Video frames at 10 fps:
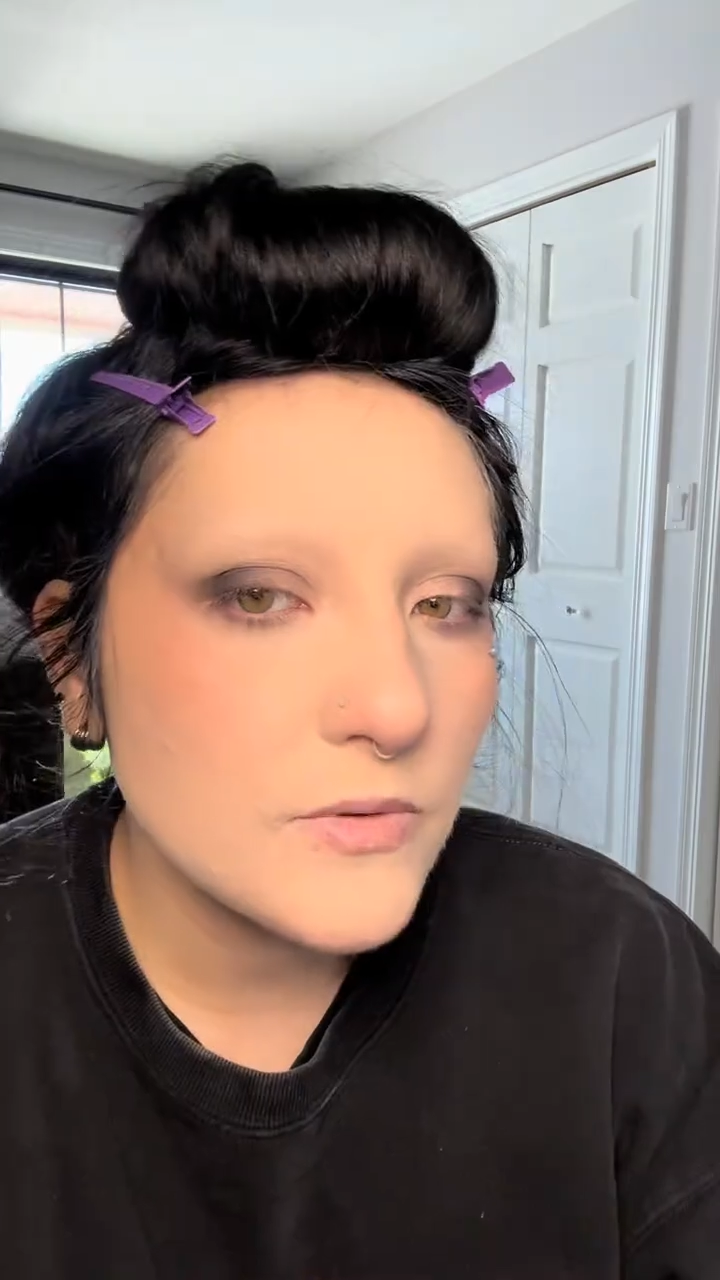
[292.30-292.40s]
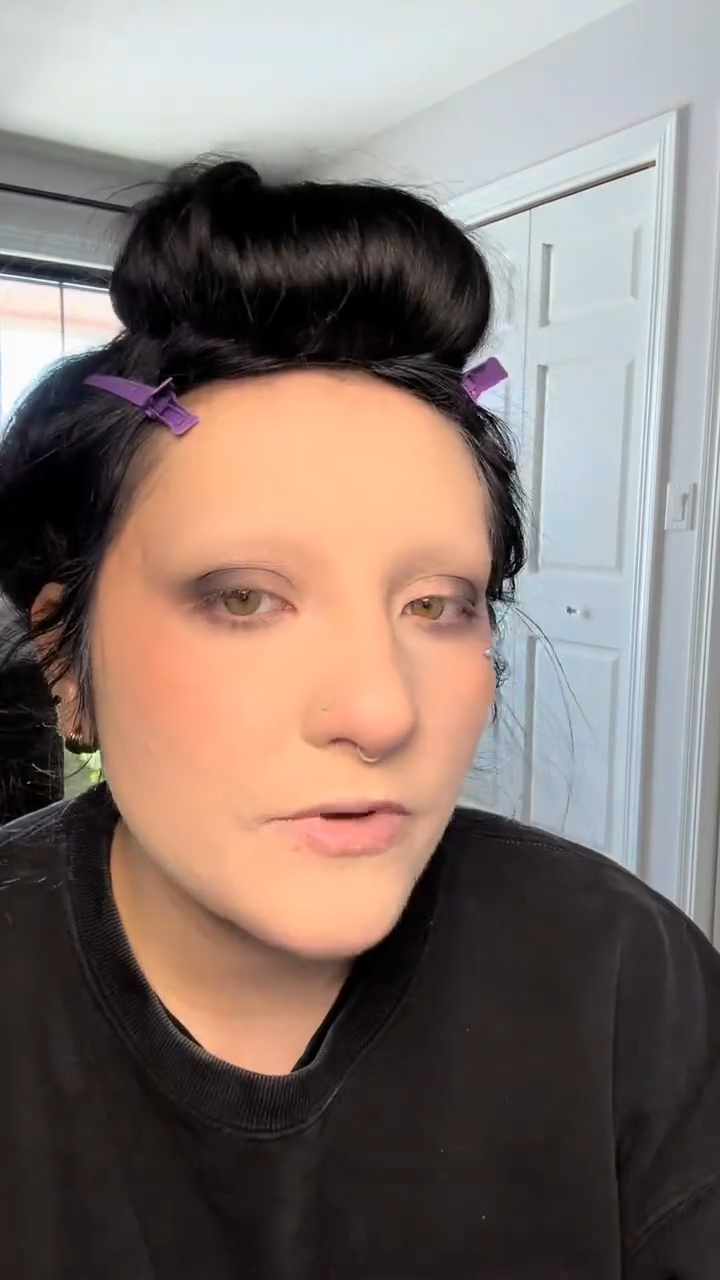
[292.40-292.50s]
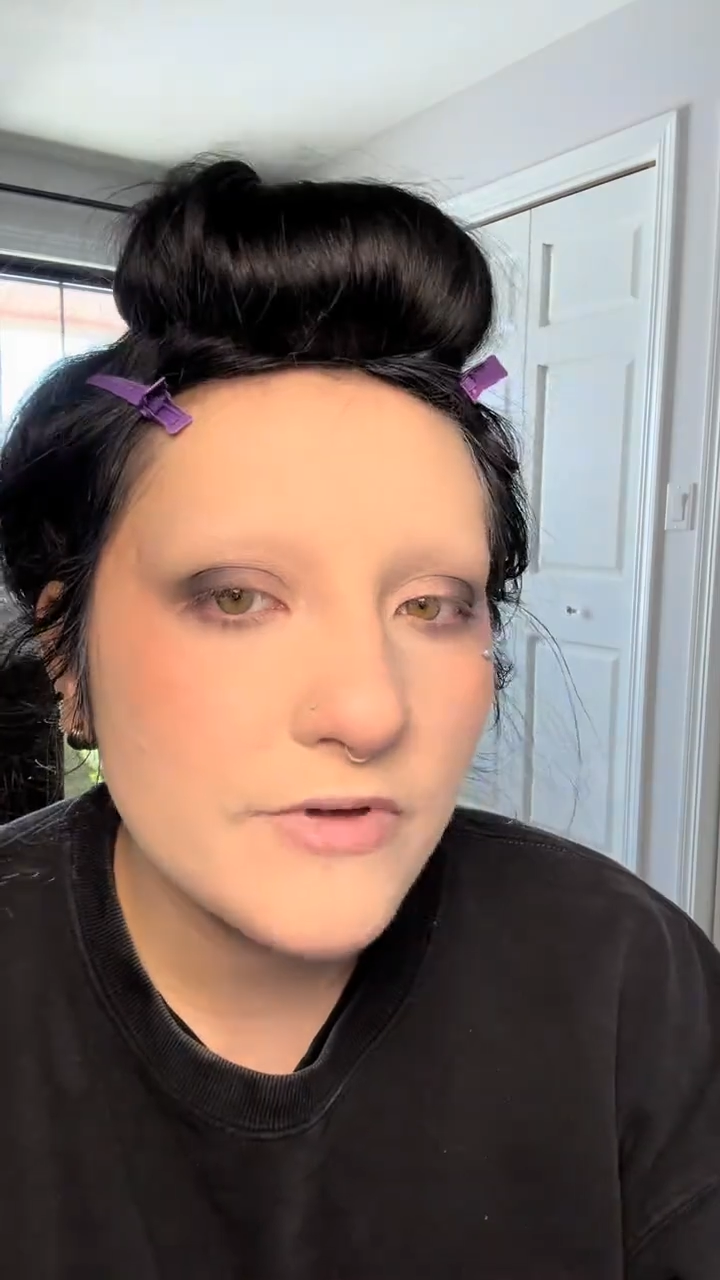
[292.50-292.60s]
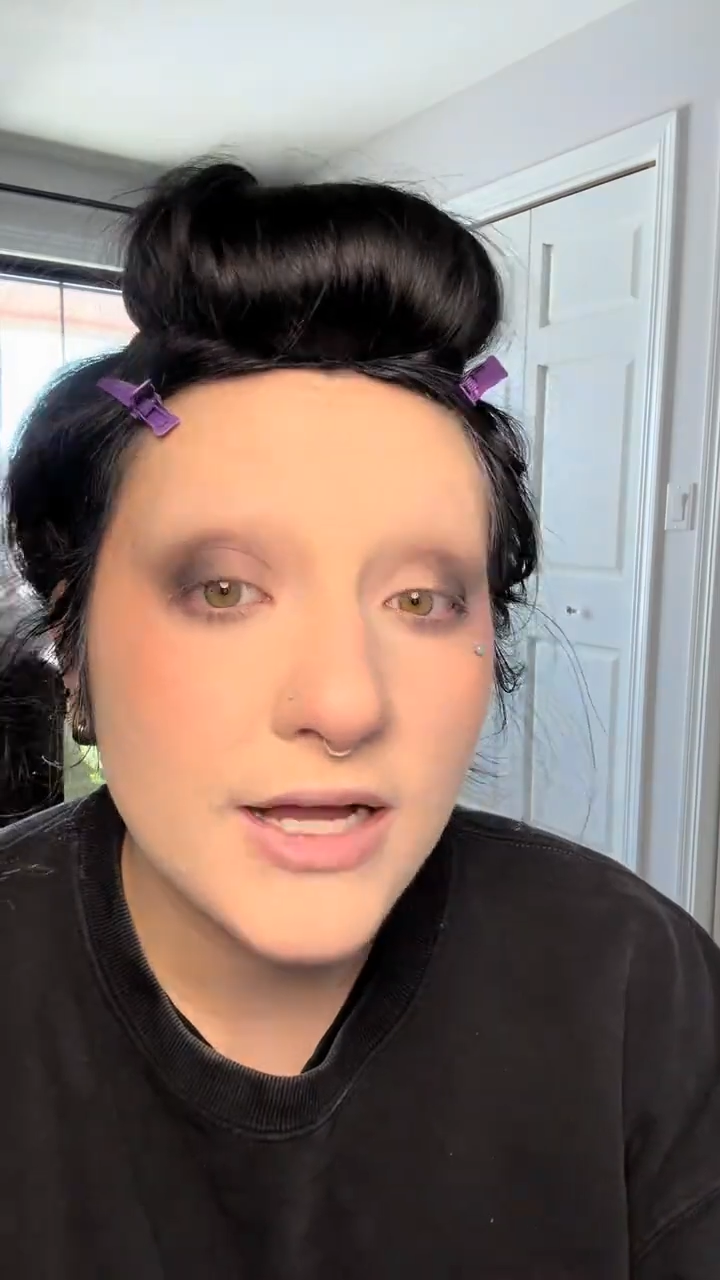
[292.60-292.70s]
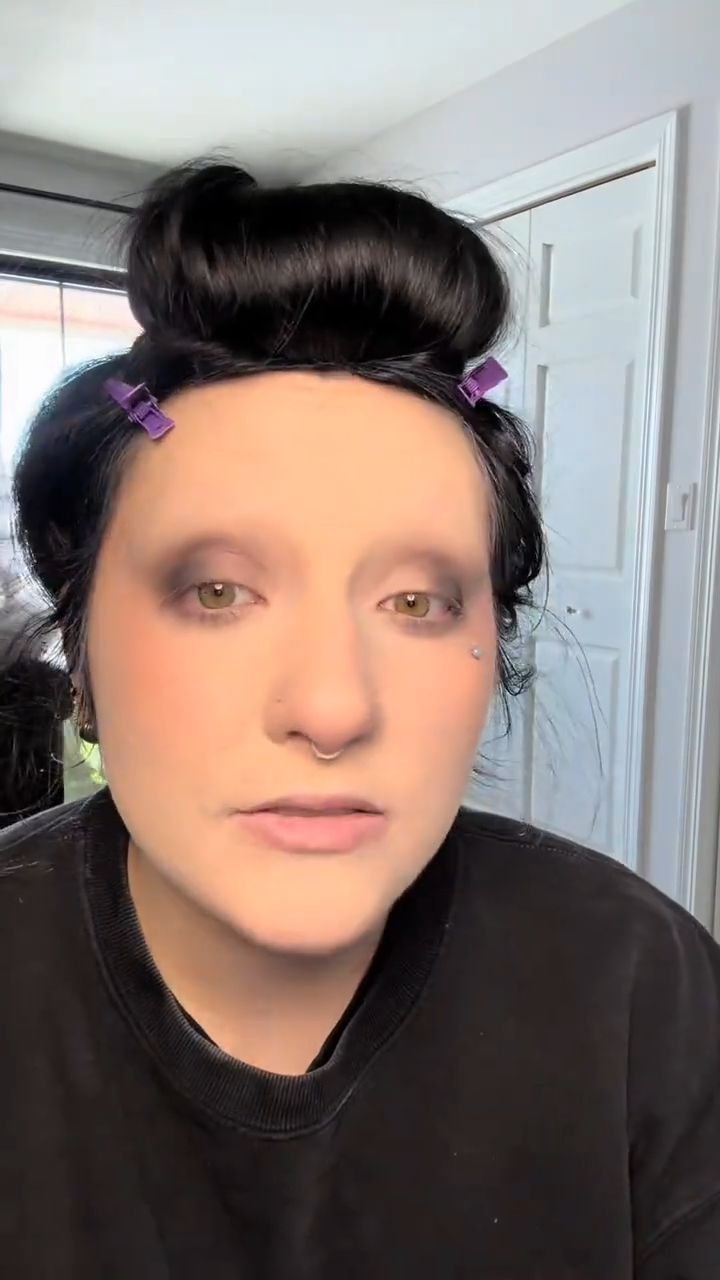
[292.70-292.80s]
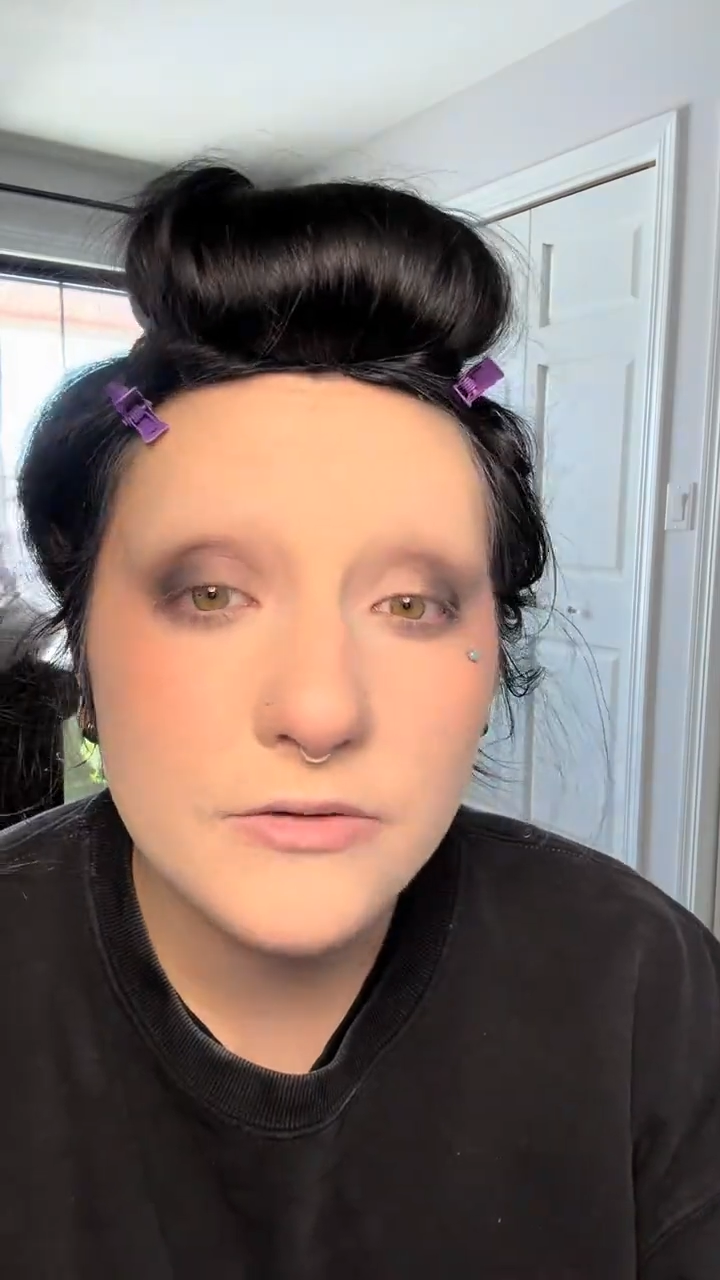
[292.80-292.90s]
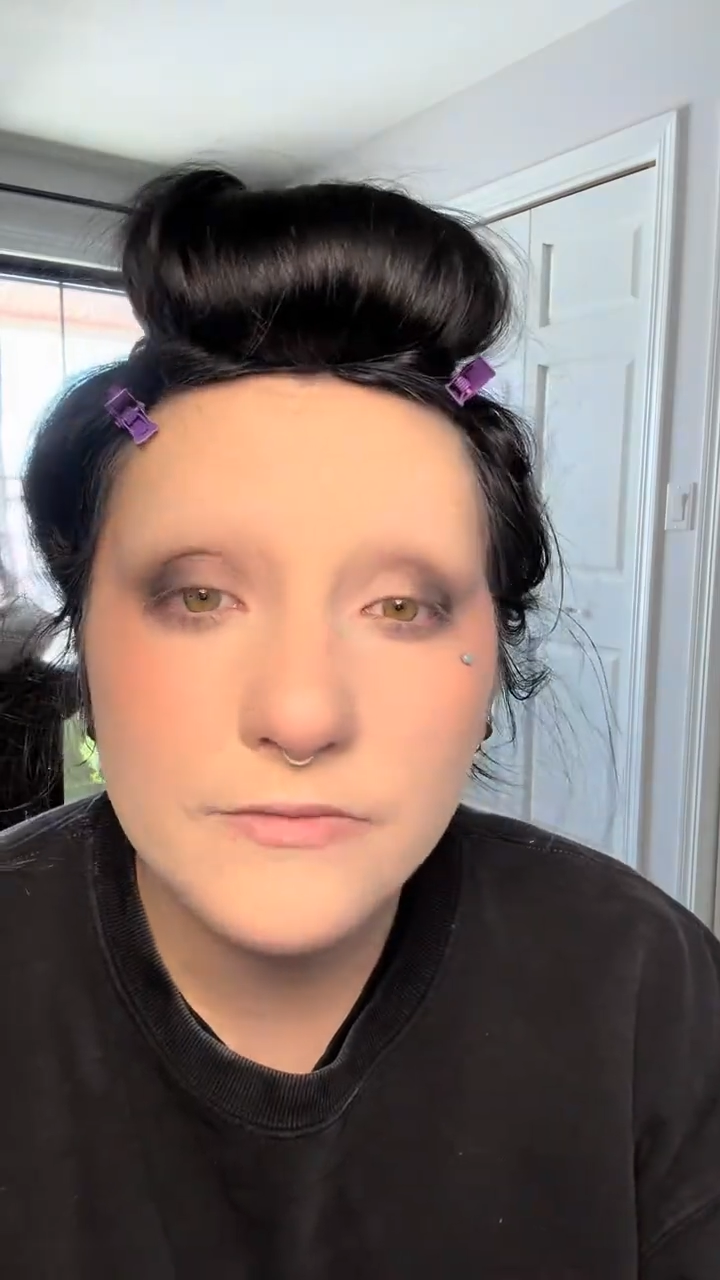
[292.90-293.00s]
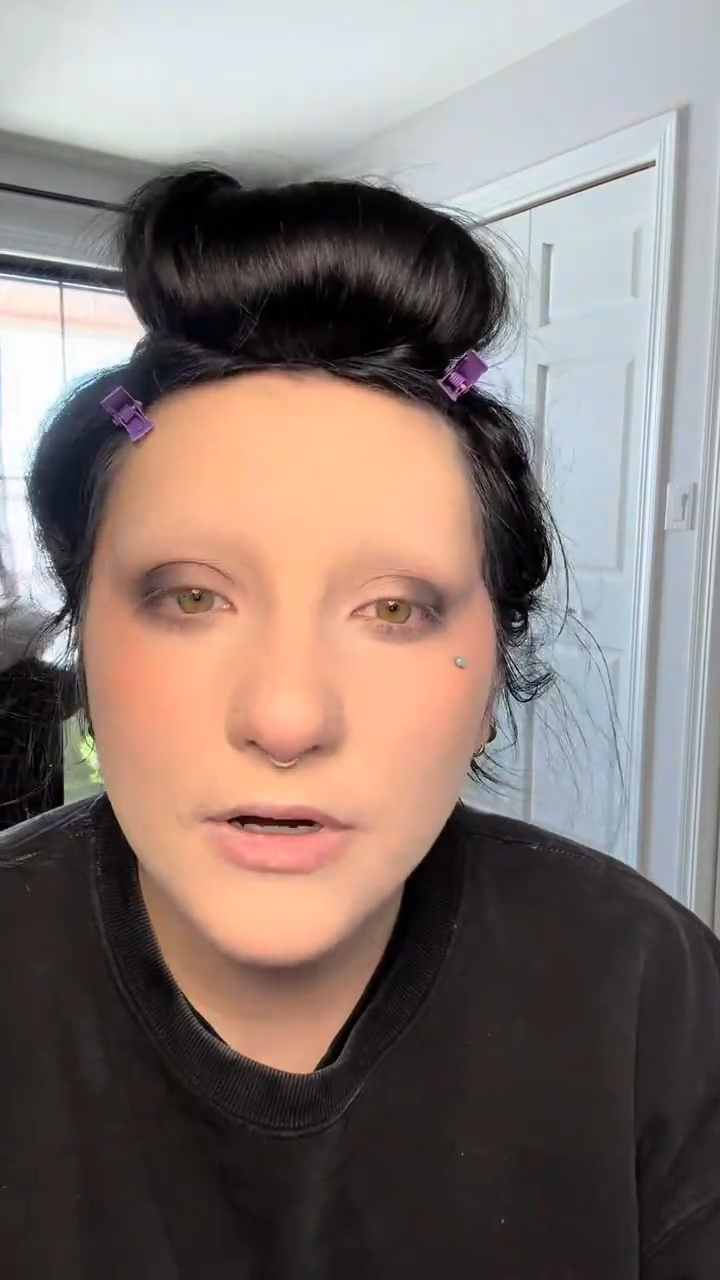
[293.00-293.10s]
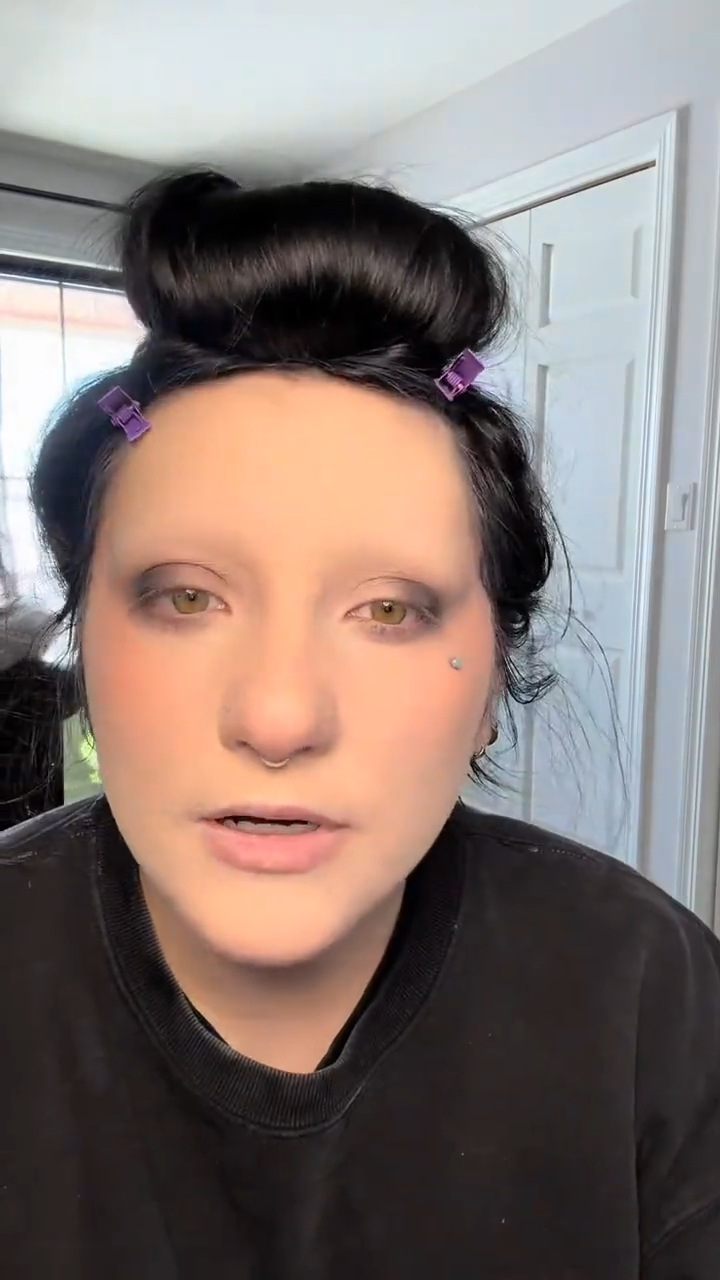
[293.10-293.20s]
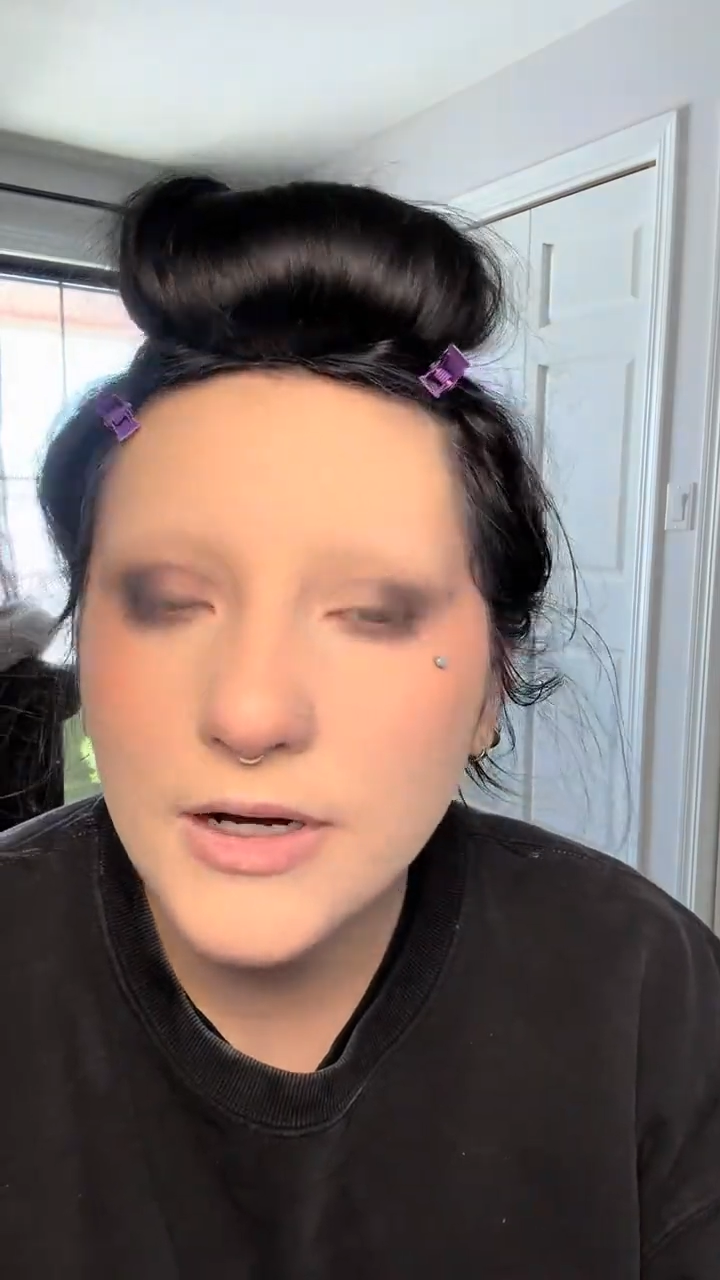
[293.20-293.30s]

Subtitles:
what we've got so far.